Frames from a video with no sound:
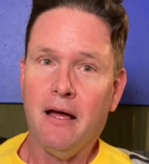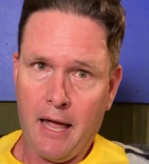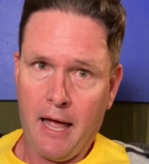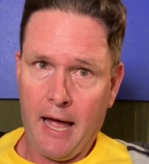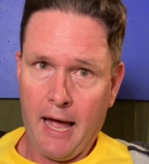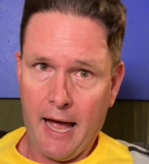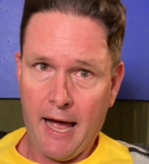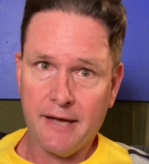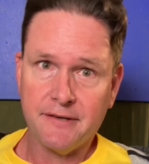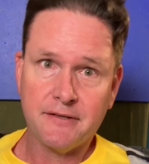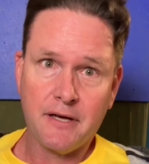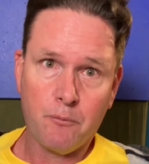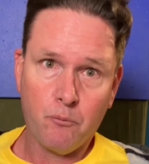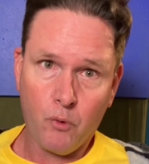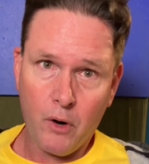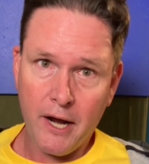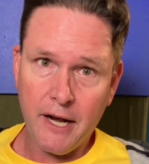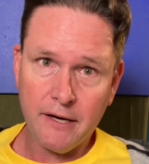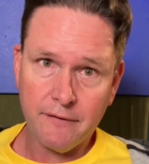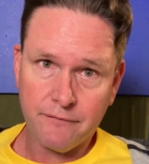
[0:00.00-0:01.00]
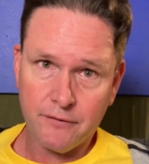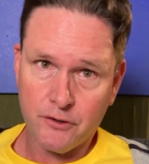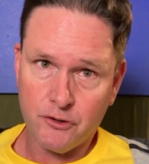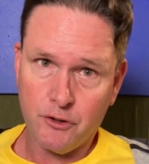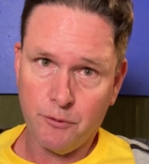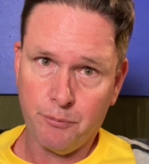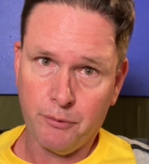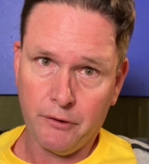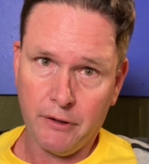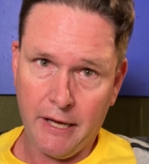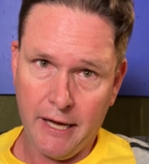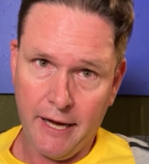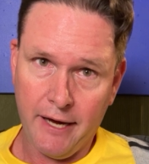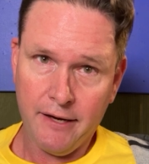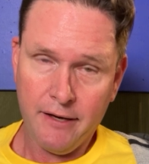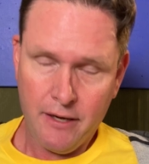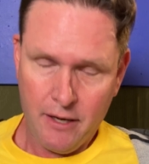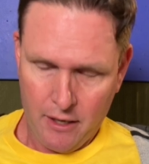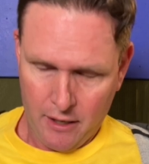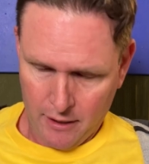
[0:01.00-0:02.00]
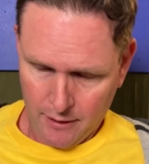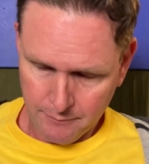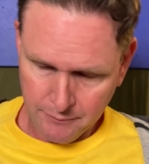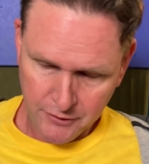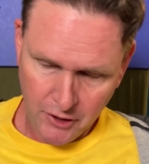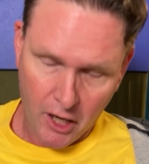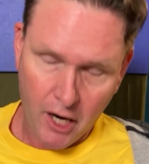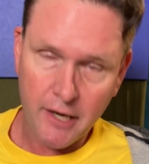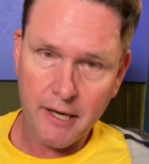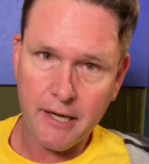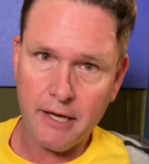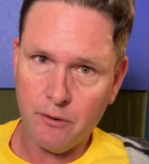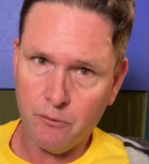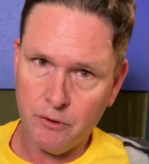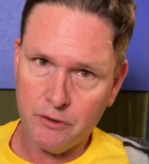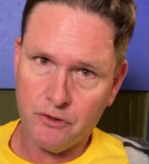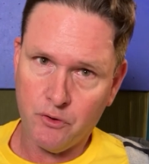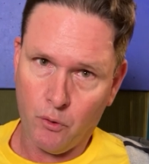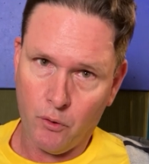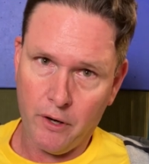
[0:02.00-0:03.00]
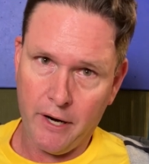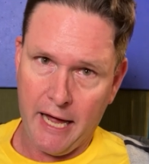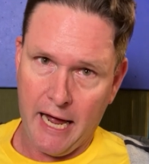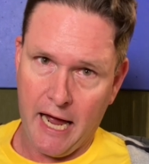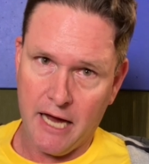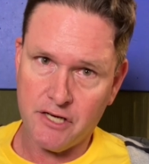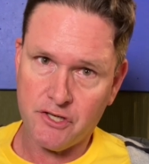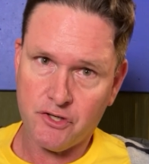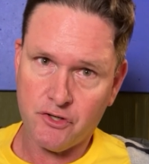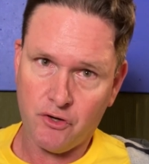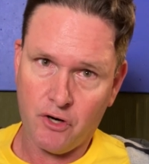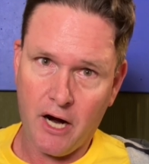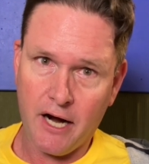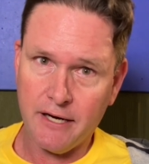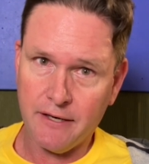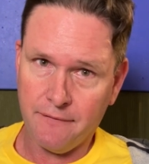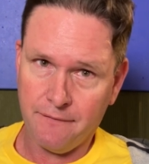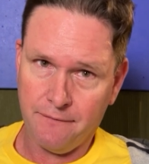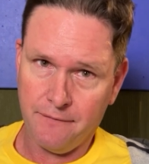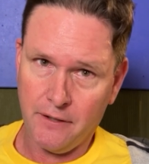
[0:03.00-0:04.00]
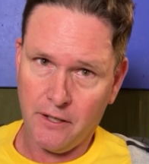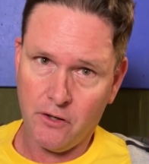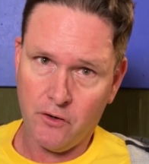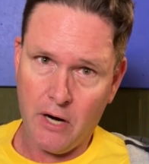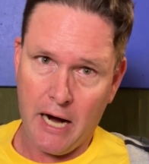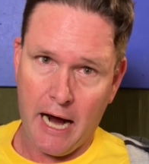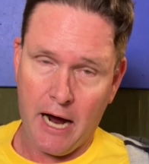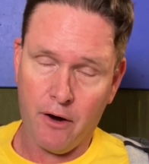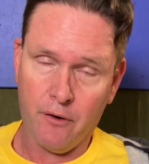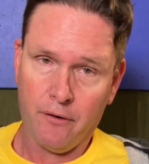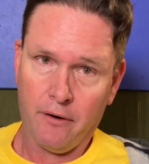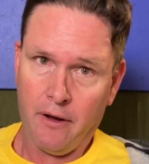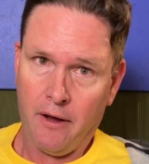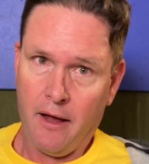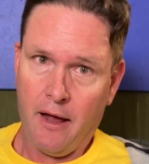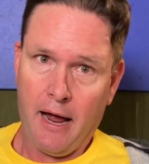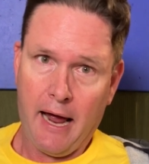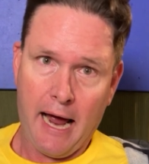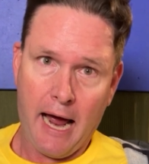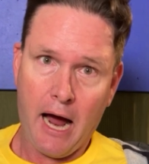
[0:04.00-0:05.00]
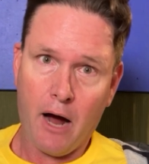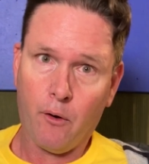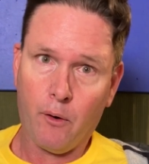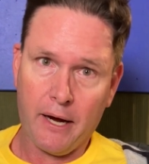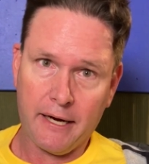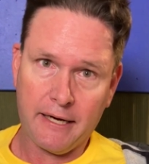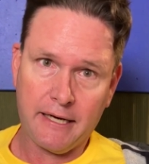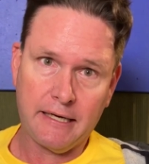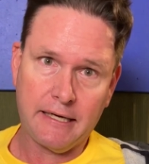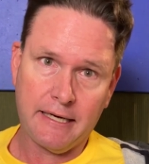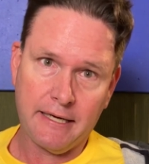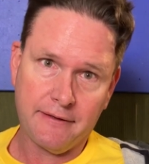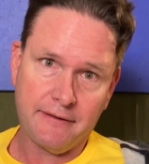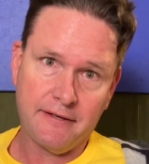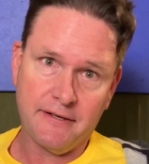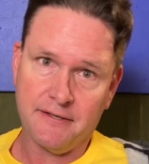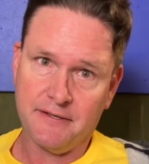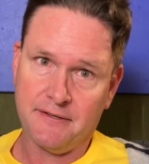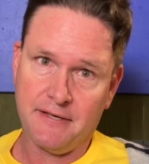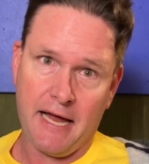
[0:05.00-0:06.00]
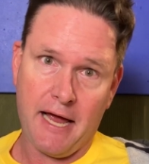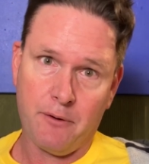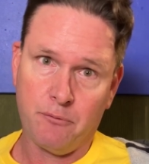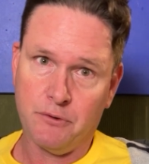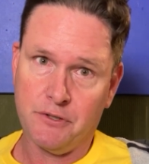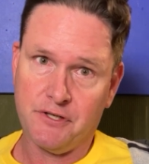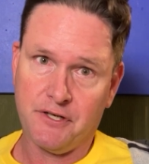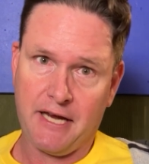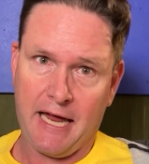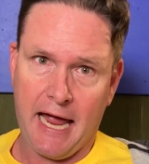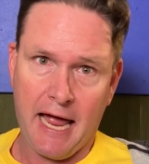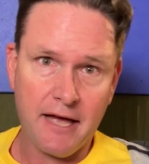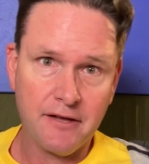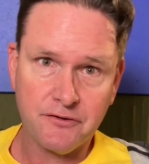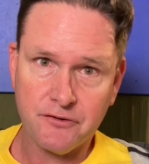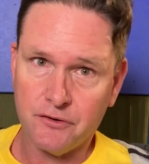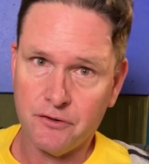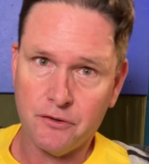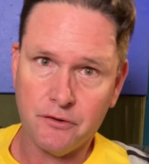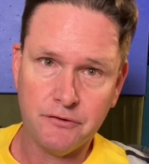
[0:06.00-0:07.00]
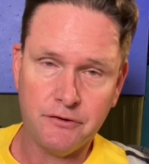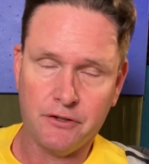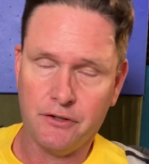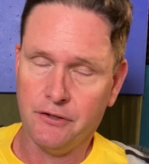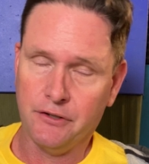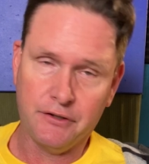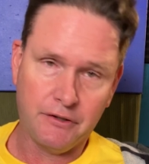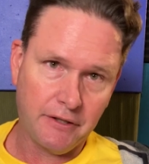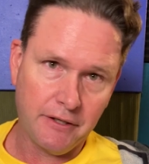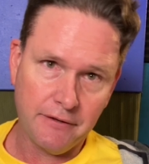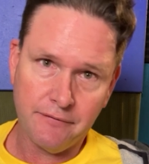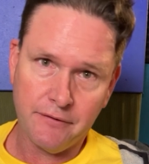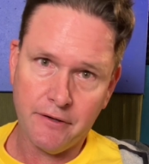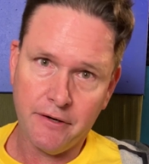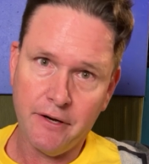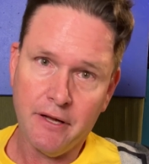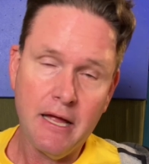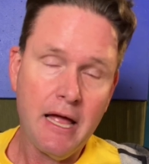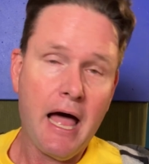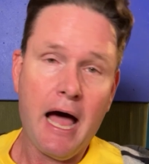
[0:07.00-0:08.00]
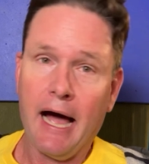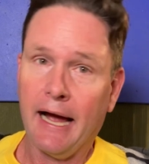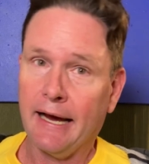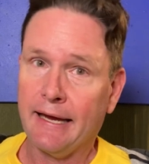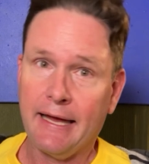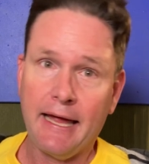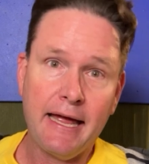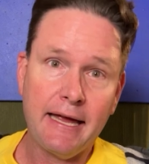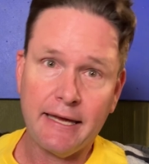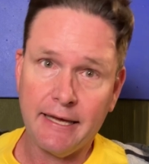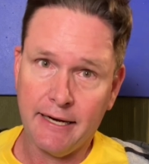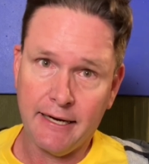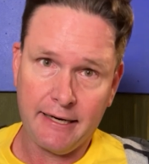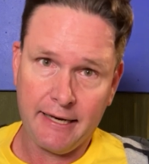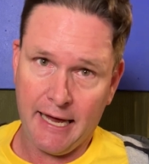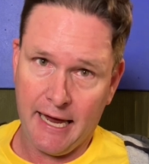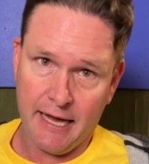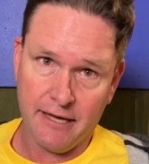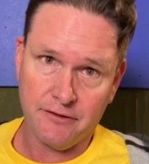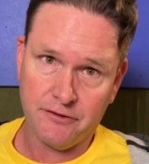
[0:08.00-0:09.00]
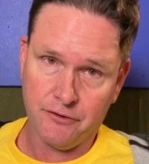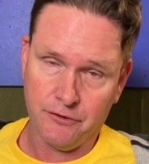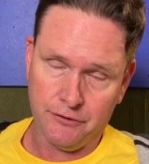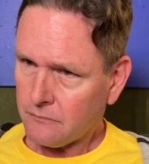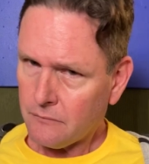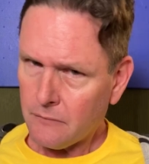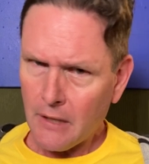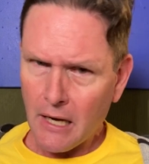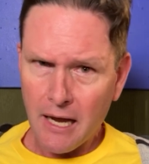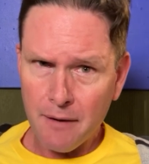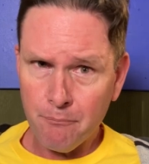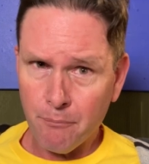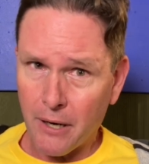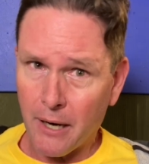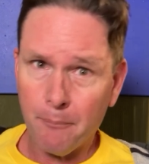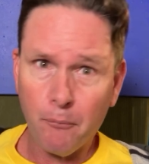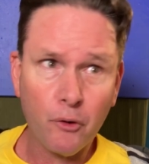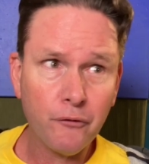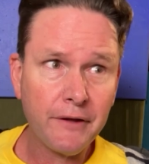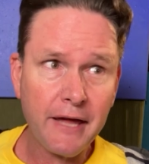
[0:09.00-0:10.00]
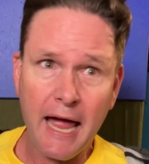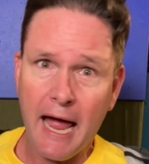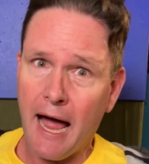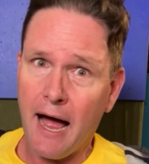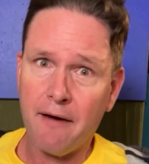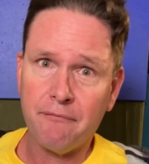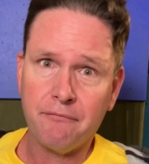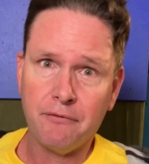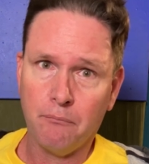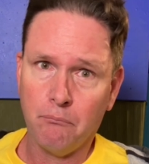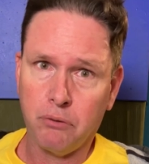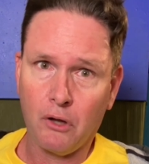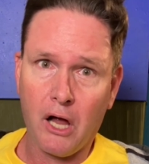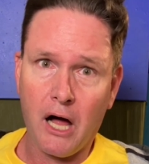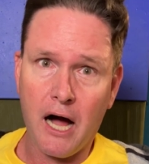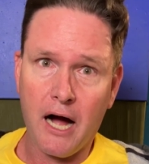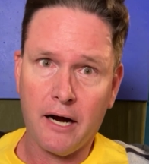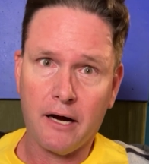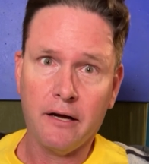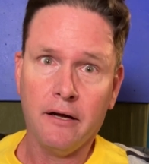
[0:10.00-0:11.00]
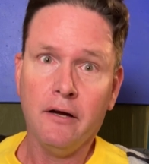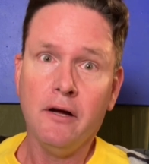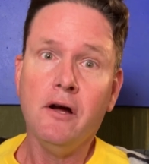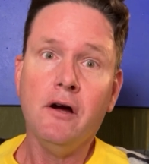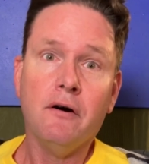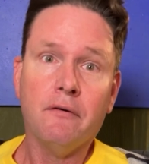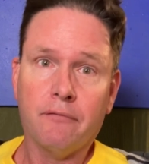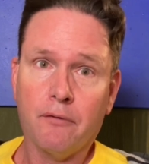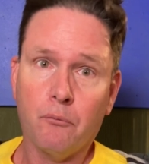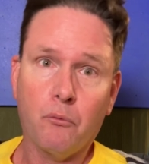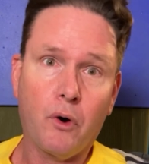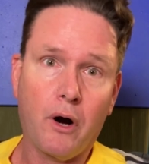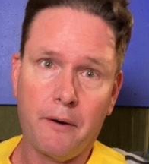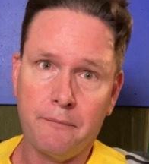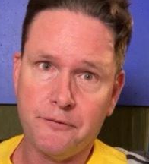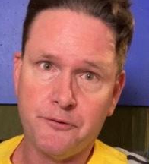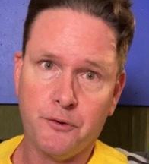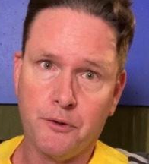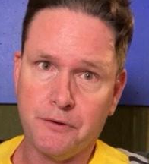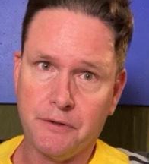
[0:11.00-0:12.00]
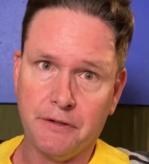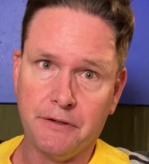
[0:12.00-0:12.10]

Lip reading: As I'm waiting for AAA, I'm talking with DoorDash, trying to figure out how I can get this sandwich canceled or delivered. I can't get it canceled, but I'm only half a block from where I'm supposed to